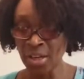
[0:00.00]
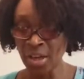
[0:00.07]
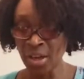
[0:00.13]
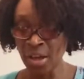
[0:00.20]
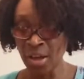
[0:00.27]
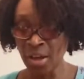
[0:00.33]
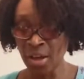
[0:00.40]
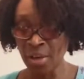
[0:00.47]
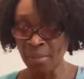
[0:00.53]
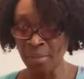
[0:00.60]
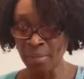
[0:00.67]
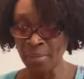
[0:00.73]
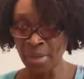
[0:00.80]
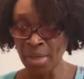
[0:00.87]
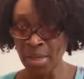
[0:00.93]

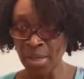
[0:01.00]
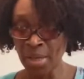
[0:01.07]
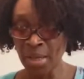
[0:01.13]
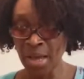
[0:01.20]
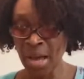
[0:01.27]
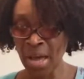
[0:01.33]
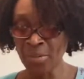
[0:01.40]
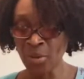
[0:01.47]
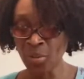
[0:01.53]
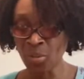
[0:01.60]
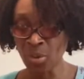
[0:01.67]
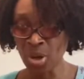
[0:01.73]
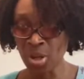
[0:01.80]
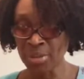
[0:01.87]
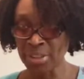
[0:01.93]
And the
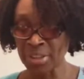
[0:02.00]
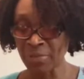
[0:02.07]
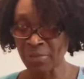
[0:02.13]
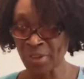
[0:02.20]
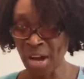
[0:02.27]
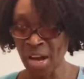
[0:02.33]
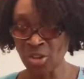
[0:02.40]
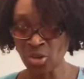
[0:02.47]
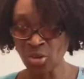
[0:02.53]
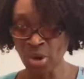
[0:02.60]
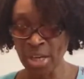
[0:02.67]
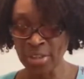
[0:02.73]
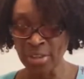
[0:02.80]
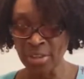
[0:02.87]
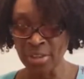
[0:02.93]
world defines
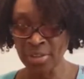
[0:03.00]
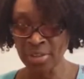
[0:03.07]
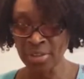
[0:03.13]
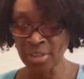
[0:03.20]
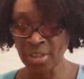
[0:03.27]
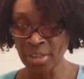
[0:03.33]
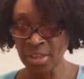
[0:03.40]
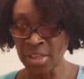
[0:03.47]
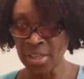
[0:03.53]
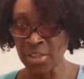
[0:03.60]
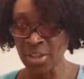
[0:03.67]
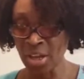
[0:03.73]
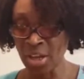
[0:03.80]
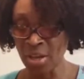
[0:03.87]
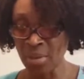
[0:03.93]
greatness in
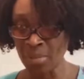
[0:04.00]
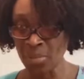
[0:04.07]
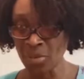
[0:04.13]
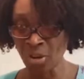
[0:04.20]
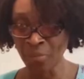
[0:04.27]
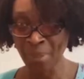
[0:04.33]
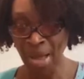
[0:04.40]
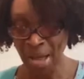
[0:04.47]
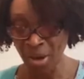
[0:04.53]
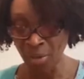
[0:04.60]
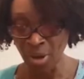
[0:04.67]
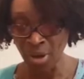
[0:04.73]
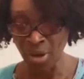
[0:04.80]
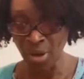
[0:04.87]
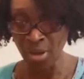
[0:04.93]
terms of
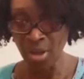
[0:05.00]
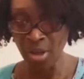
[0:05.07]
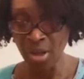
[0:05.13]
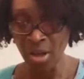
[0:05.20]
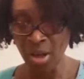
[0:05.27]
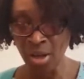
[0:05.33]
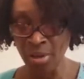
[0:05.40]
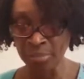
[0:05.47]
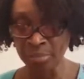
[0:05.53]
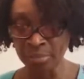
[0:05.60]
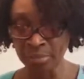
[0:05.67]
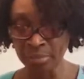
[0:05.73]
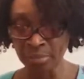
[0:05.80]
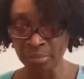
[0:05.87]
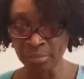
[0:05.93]
power.
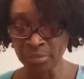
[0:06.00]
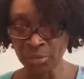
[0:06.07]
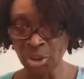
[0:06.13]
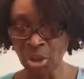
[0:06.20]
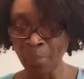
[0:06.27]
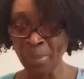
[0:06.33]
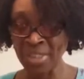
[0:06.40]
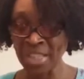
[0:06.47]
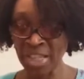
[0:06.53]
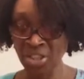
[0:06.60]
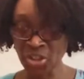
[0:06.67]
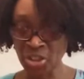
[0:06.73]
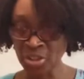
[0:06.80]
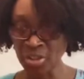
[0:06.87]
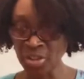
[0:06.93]
You know,
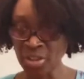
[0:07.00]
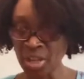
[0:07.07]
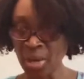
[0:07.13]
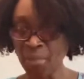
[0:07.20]
possessions,